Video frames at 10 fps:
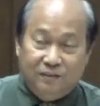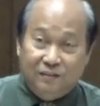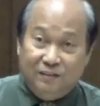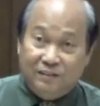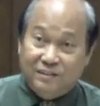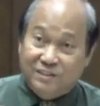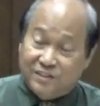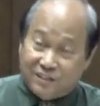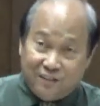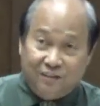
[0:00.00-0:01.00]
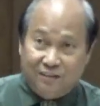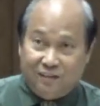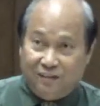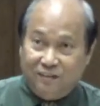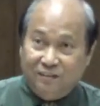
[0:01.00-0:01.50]
the
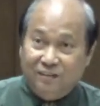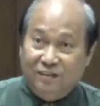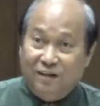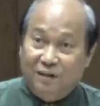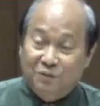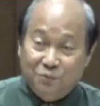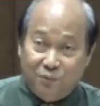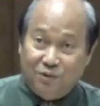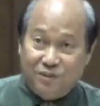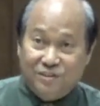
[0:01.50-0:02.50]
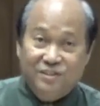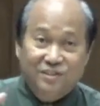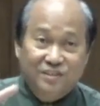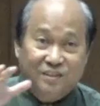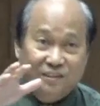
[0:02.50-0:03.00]
children are
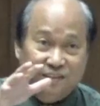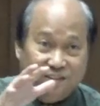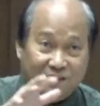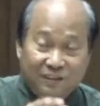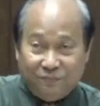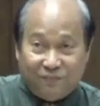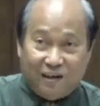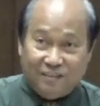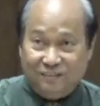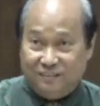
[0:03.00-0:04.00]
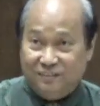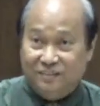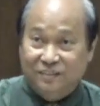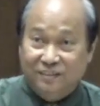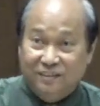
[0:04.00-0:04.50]
worse than the
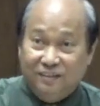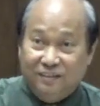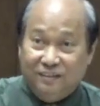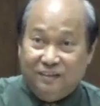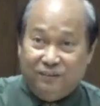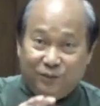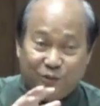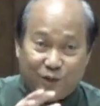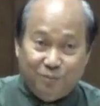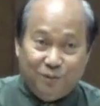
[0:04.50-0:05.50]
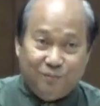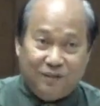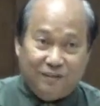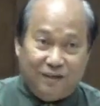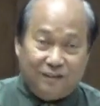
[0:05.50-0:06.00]
fathers. What do I mean
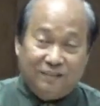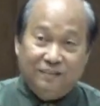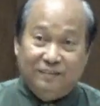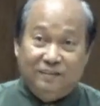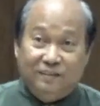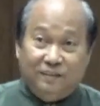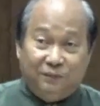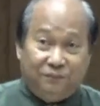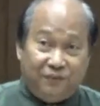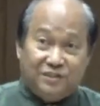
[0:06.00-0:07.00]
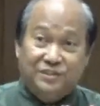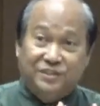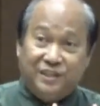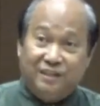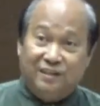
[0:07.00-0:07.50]
by that? The first
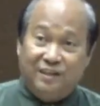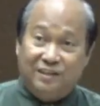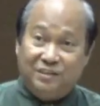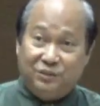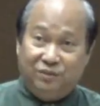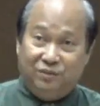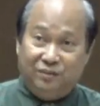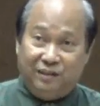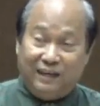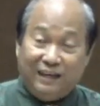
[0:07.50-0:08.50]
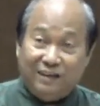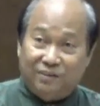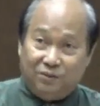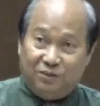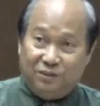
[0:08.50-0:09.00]
generation
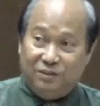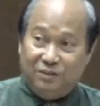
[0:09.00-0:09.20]
error